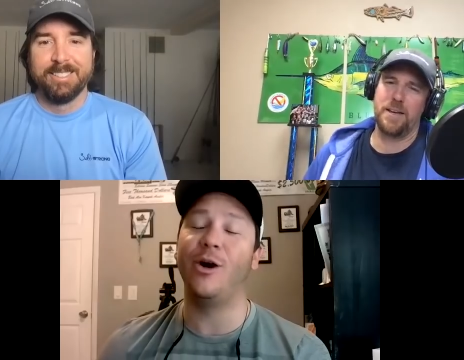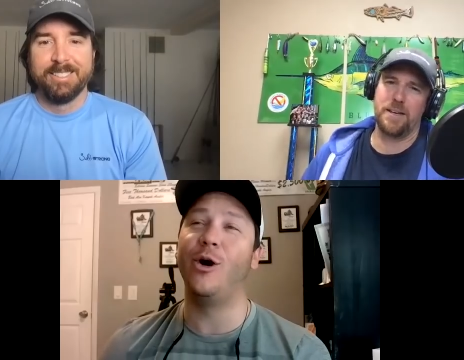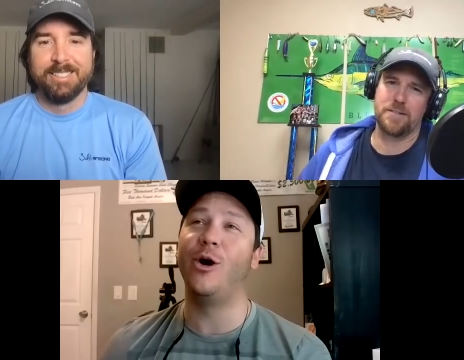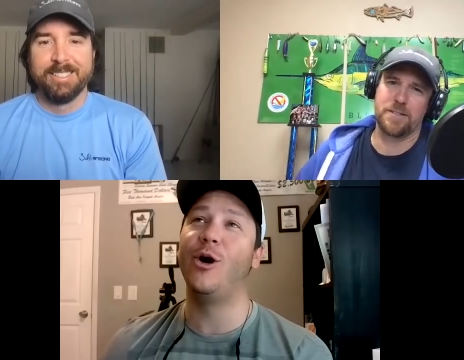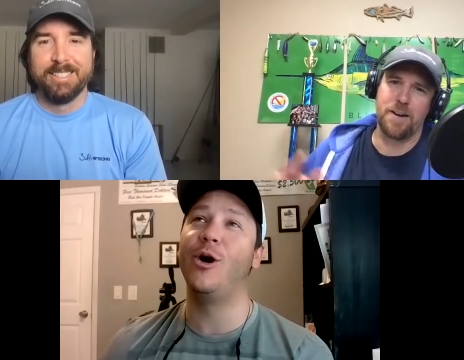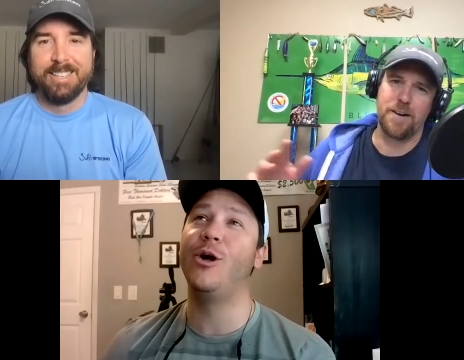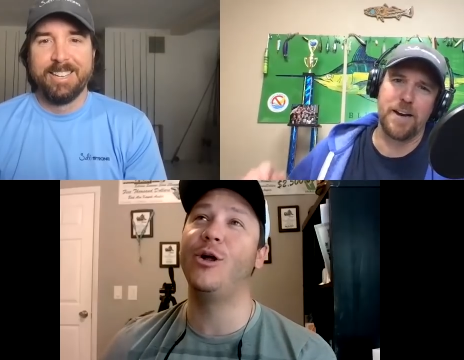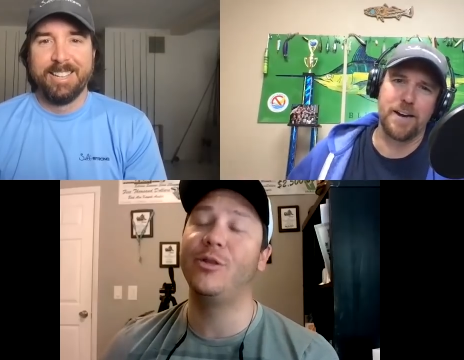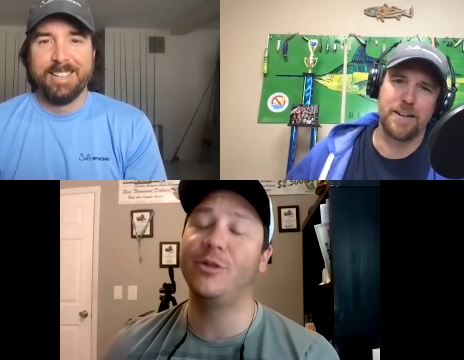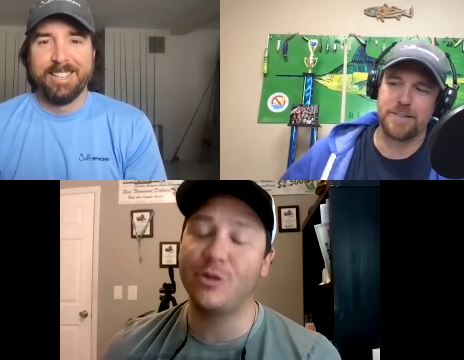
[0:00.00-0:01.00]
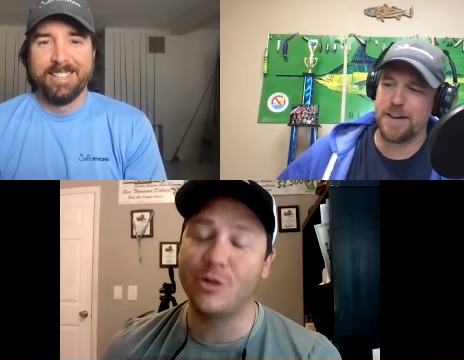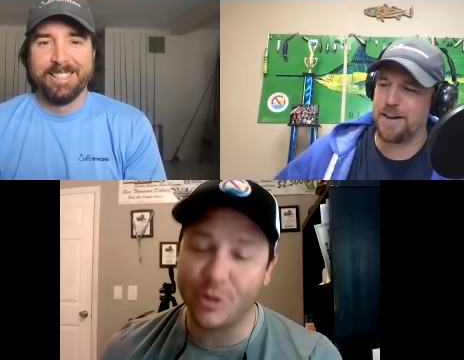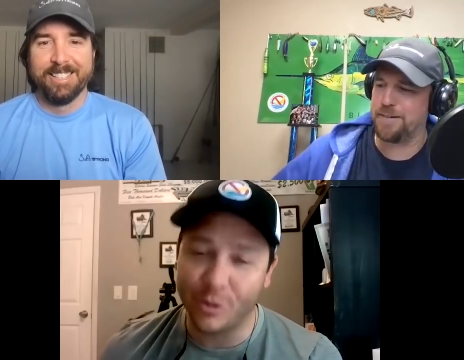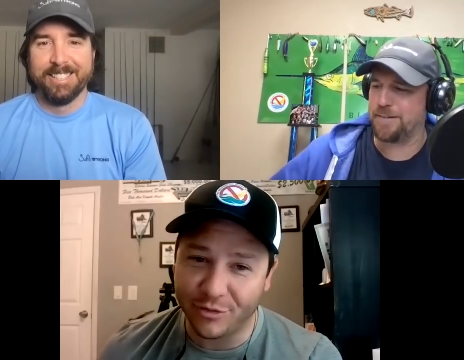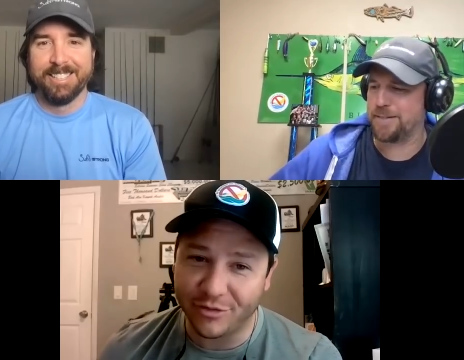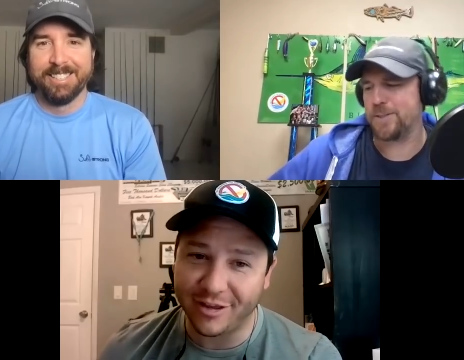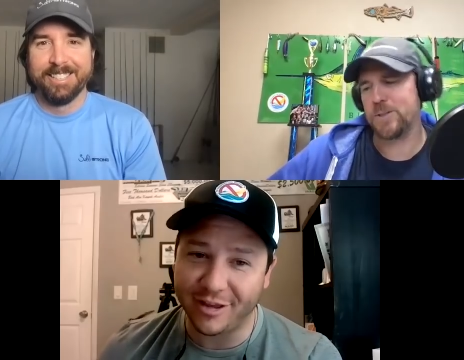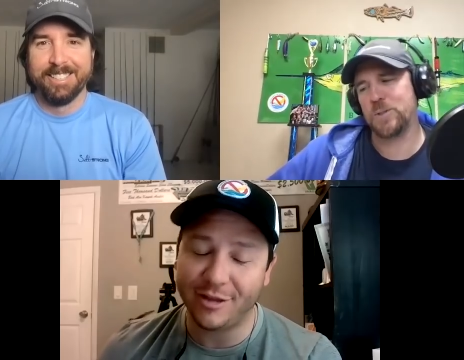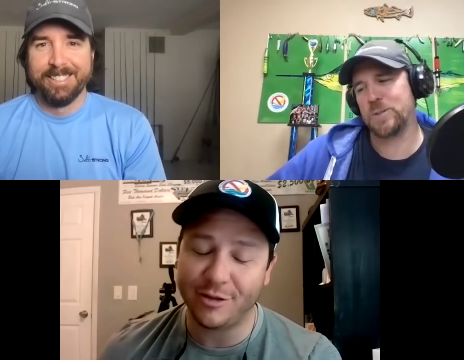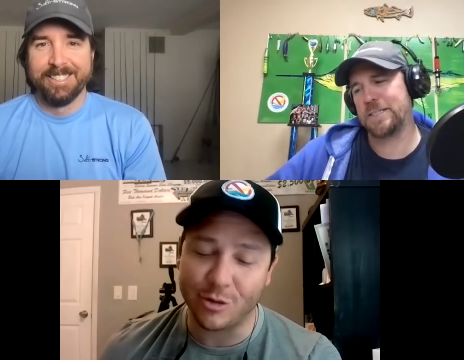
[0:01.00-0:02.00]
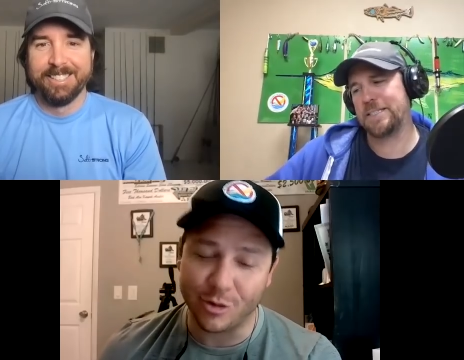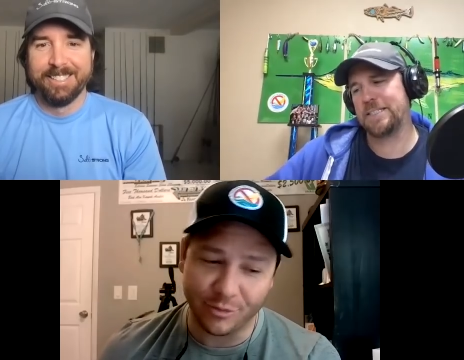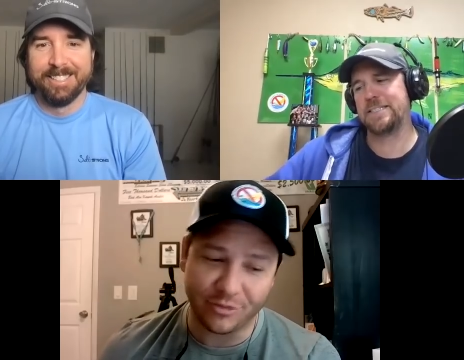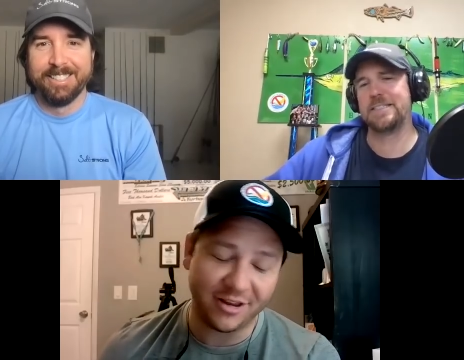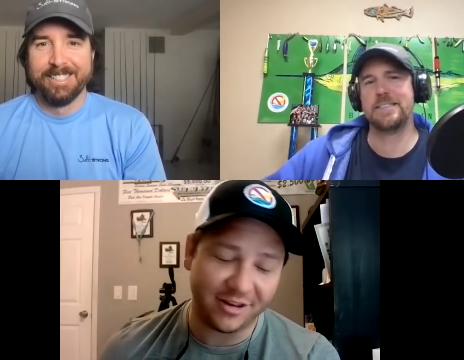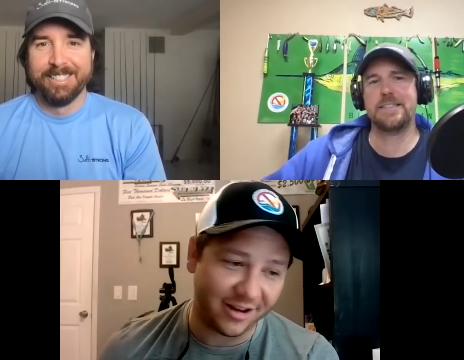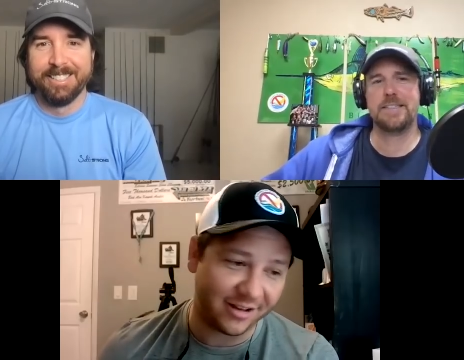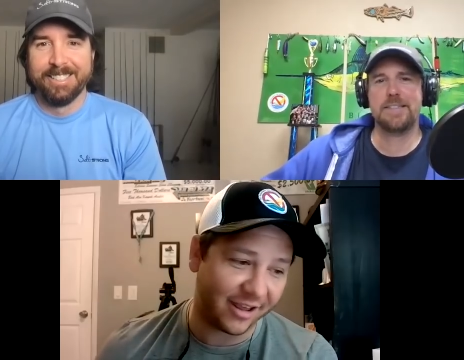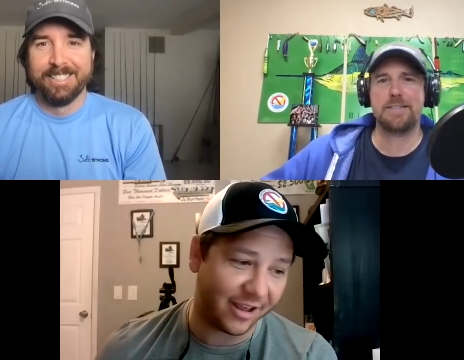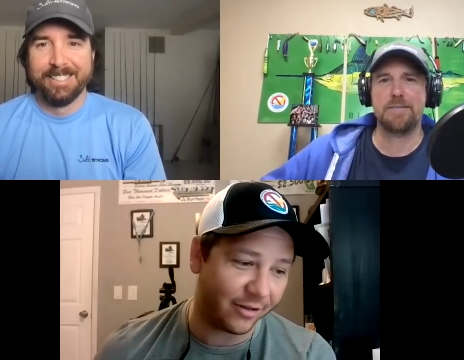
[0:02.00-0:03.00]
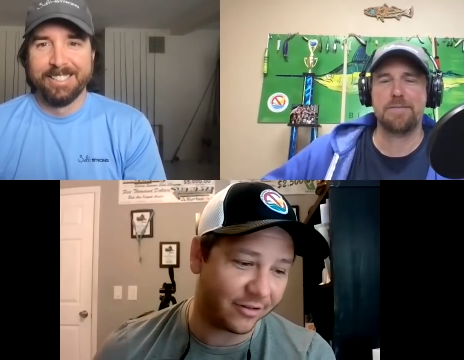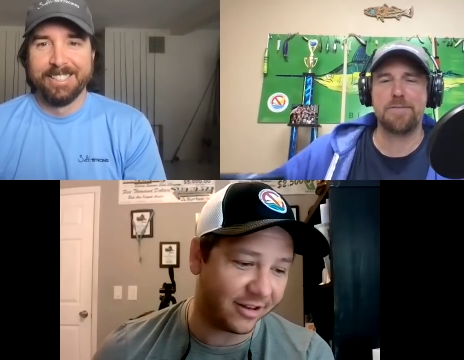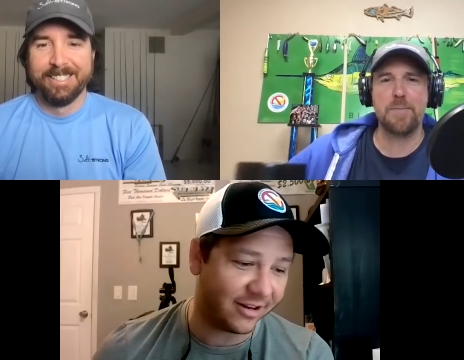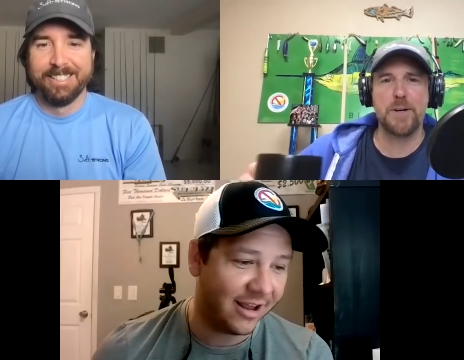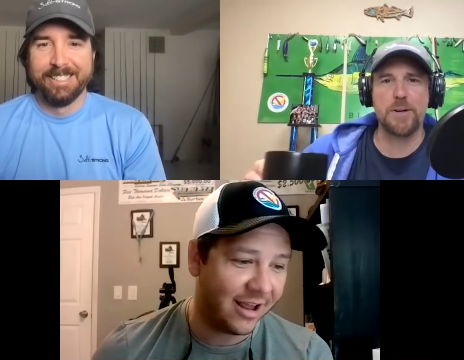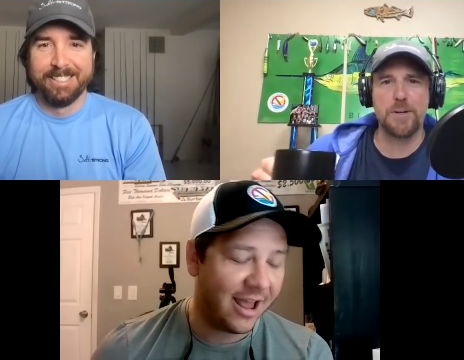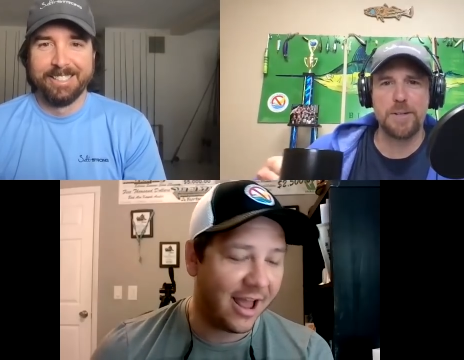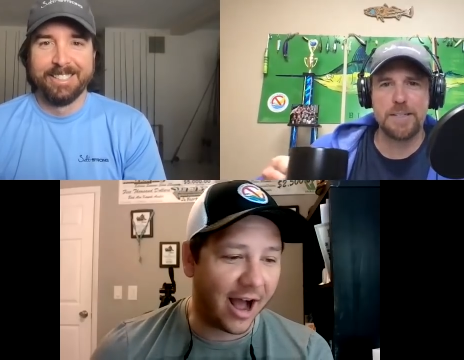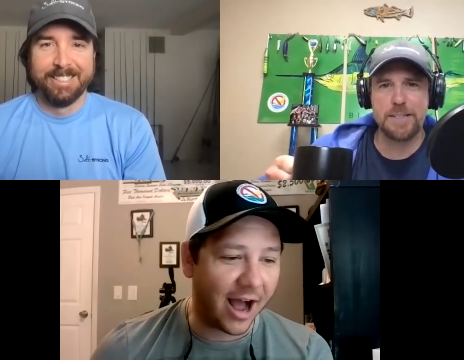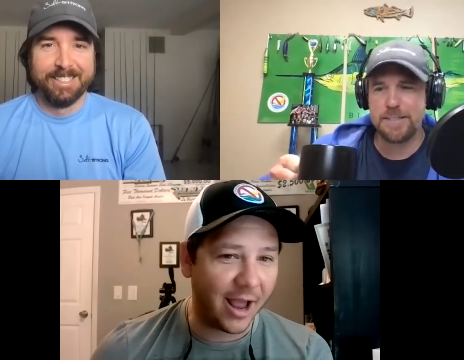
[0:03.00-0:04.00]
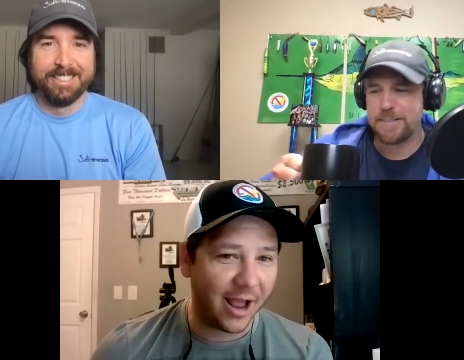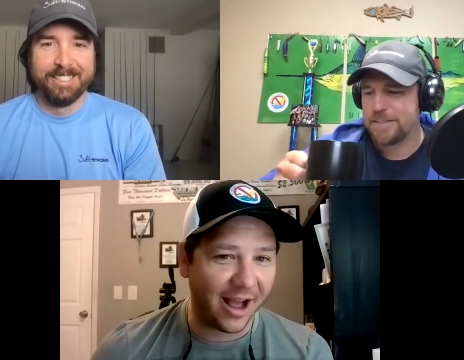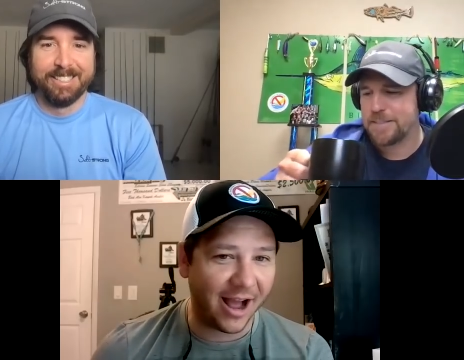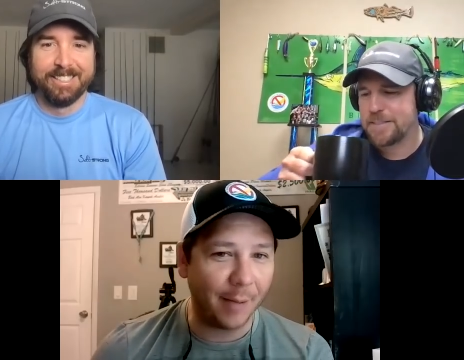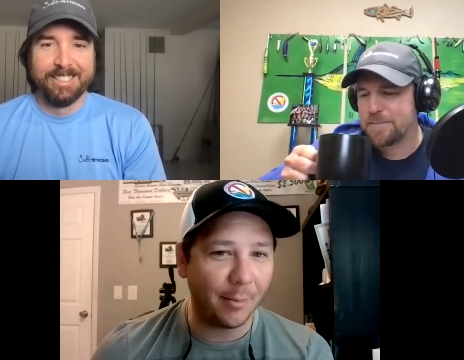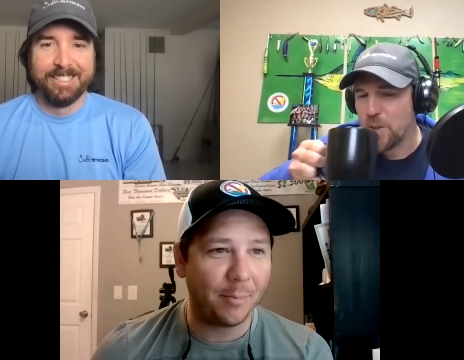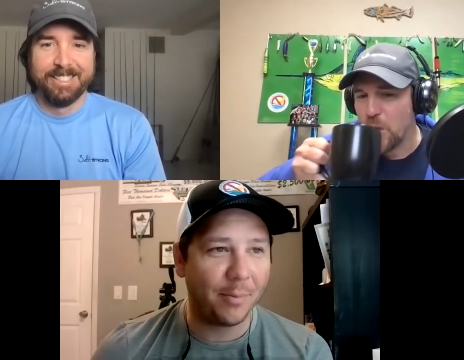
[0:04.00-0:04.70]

Speaker 1: Sorry, not insiders. Juicy, juicy details. And I, am a,